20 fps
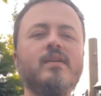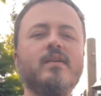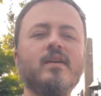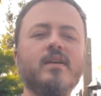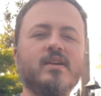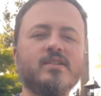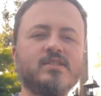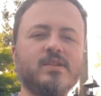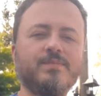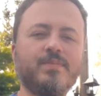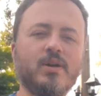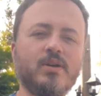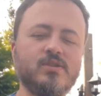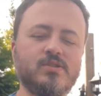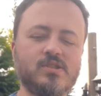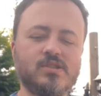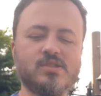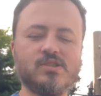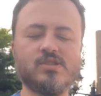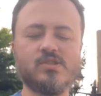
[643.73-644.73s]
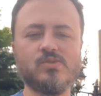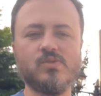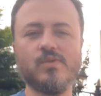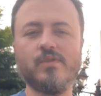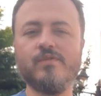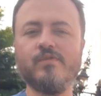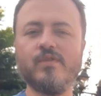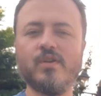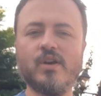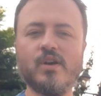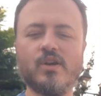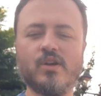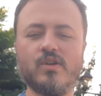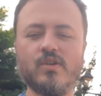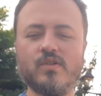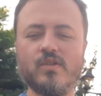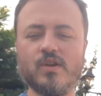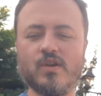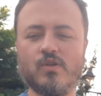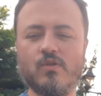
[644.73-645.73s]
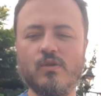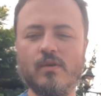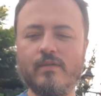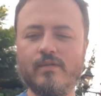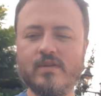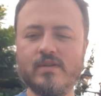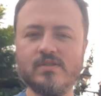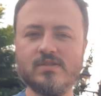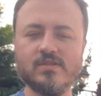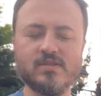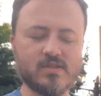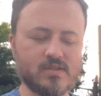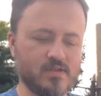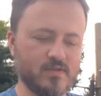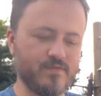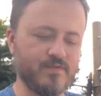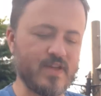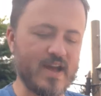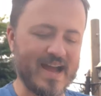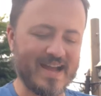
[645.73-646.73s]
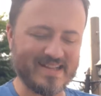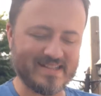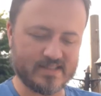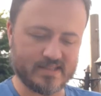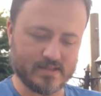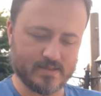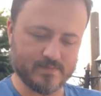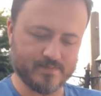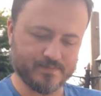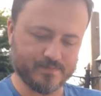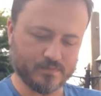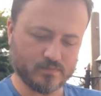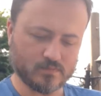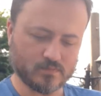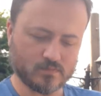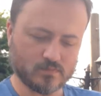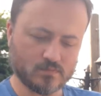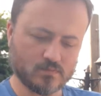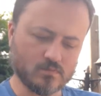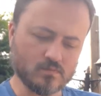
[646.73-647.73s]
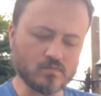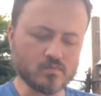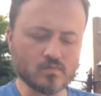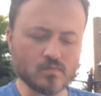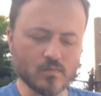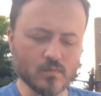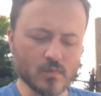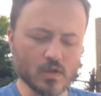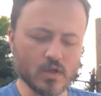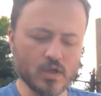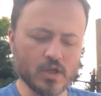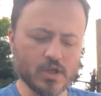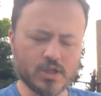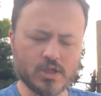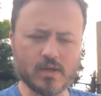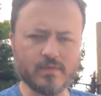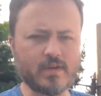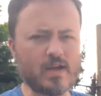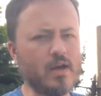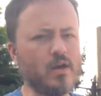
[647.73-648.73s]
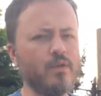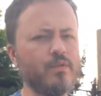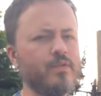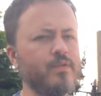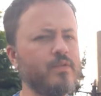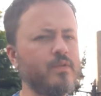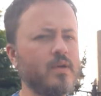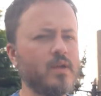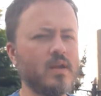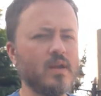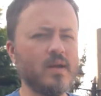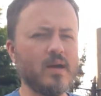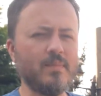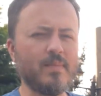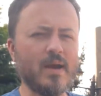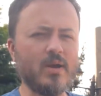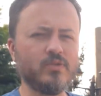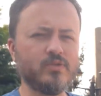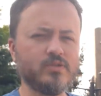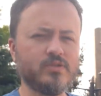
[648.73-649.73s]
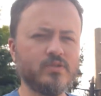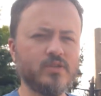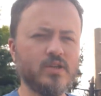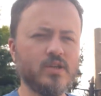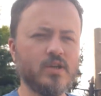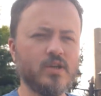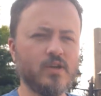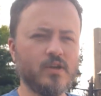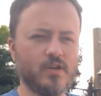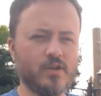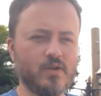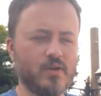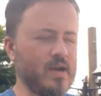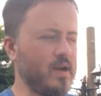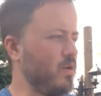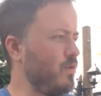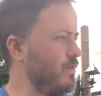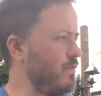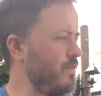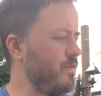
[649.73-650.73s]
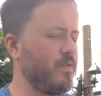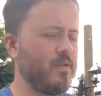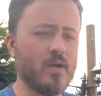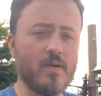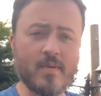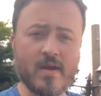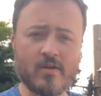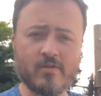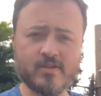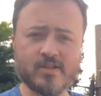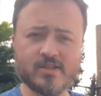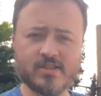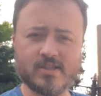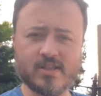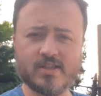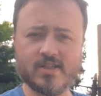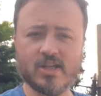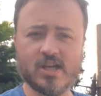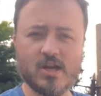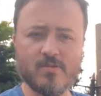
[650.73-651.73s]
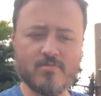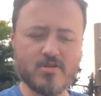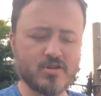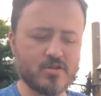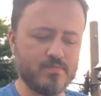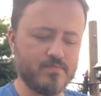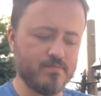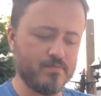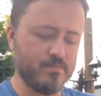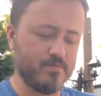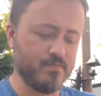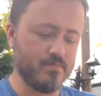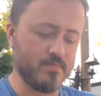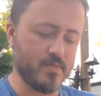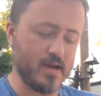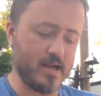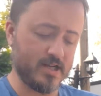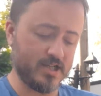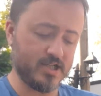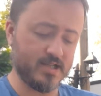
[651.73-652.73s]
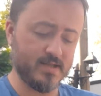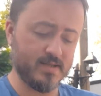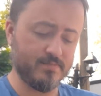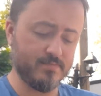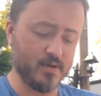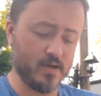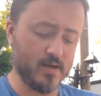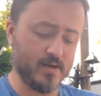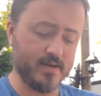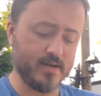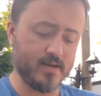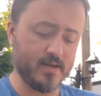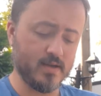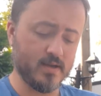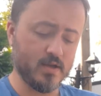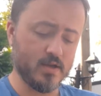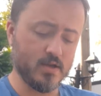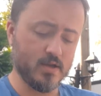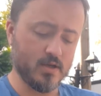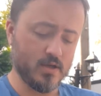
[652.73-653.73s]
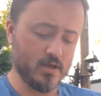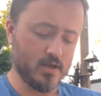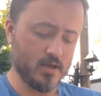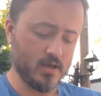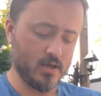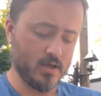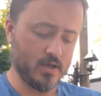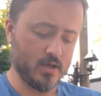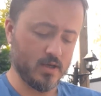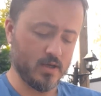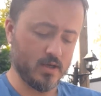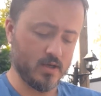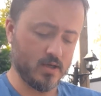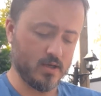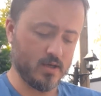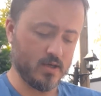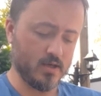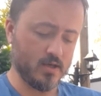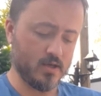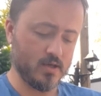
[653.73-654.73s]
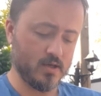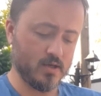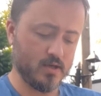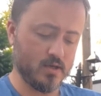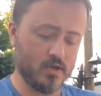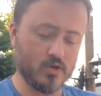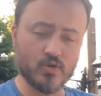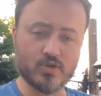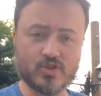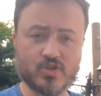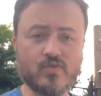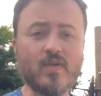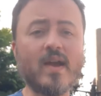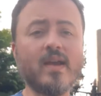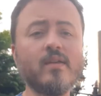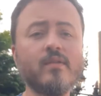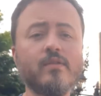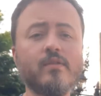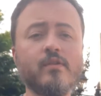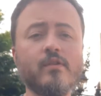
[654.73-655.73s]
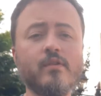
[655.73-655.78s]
I suppose it's sort of the equivalent of that. You have a health amount. Your health amount is determined actually by your strength